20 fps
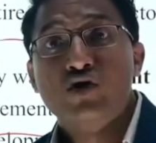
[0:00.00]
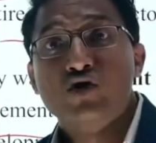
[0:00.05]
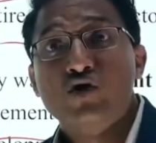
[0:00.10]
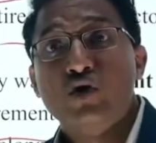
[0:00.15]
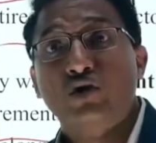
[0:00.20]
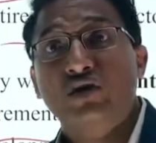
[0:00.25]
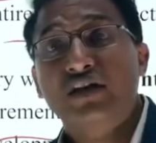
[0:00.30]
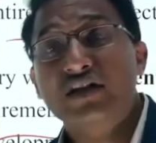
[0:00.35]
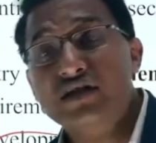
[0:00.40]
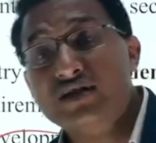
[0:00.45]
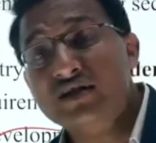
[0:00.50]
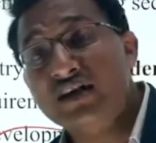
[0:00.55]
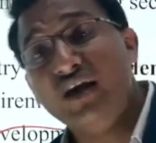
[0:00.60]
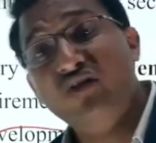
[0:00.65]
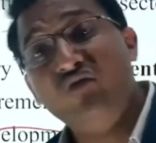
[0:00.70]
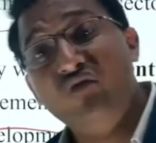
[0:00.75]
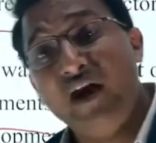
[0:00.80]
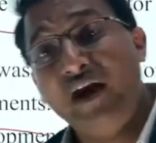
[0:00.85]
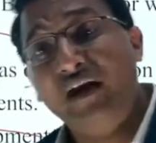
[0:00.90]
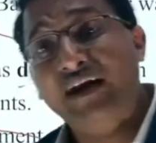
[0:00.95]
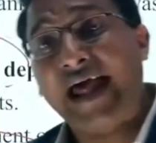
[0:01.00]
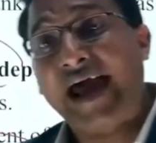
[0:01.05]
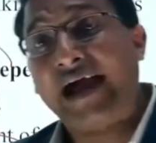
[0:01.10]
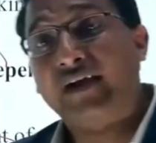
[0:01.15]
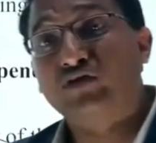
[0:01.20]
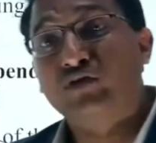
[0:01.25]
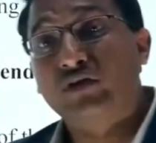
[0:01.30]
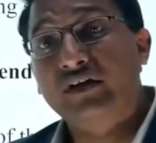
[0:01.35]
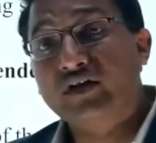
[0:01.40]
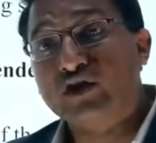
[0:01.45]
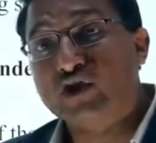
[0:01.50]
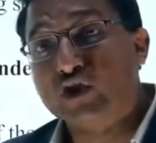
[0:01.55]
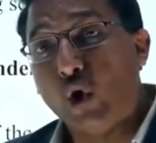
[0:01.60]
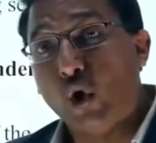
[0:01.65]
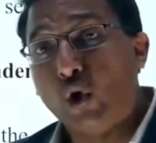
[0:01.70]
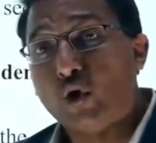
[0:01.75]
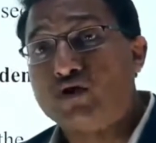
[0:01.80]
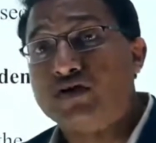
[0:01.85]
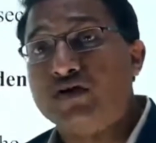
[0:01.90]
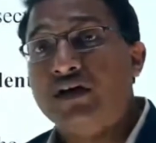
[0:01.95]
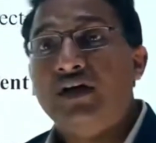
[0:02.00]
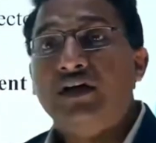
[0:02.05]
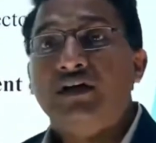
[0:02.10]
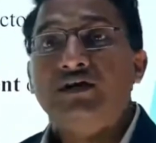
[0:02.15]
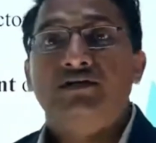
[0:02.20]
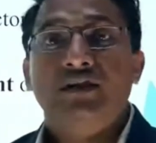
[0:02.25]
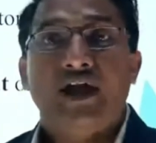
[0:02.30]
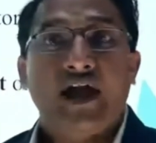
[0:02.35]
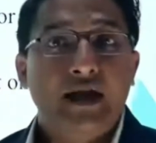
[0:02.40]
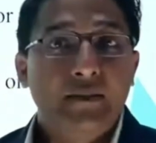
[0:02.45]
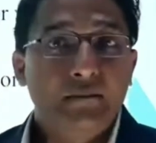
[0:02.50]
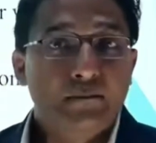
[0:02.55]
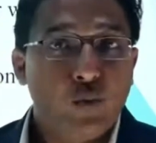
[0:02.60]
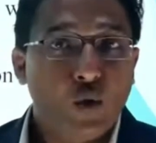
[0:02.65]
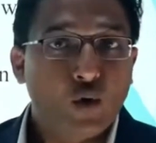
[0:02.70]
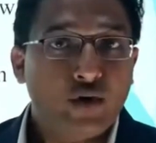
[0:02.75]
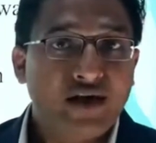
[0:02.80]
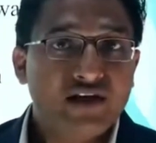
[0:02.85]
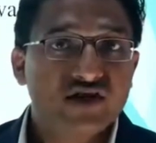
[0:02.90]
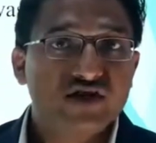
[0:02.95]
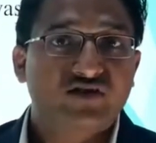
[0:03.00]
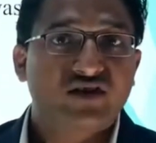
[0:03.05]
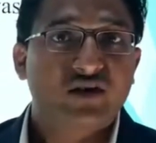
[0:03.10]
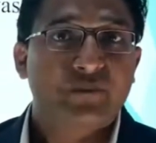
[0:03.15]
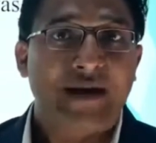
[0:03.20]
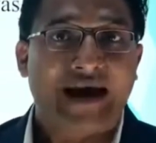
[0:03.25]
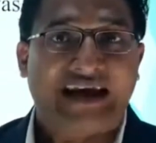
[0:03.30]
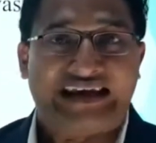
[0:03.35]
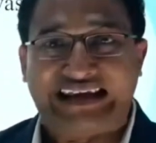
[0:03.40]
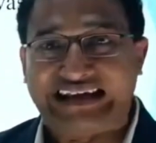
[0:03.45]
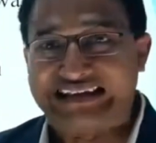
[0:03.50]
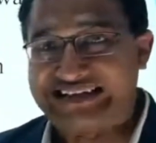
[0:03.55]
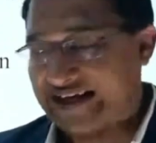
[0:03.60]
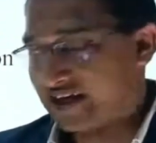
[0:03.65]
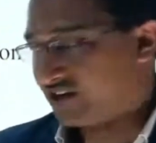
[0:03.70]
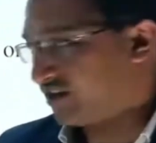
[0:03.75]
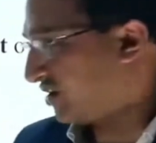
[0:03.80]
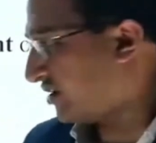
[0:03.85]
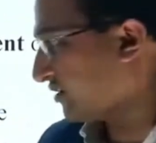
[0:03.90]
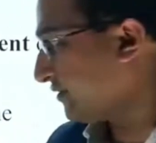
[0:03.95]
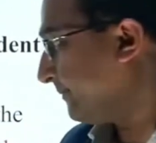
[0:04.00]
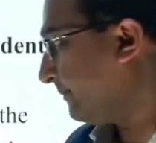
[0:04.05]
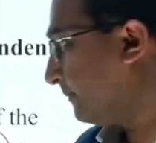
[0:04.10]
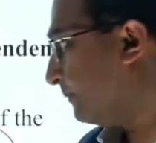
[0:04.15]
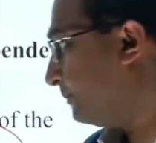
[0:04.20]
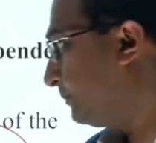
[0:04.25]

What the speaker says: So this event actually shows the importance of the banking sector.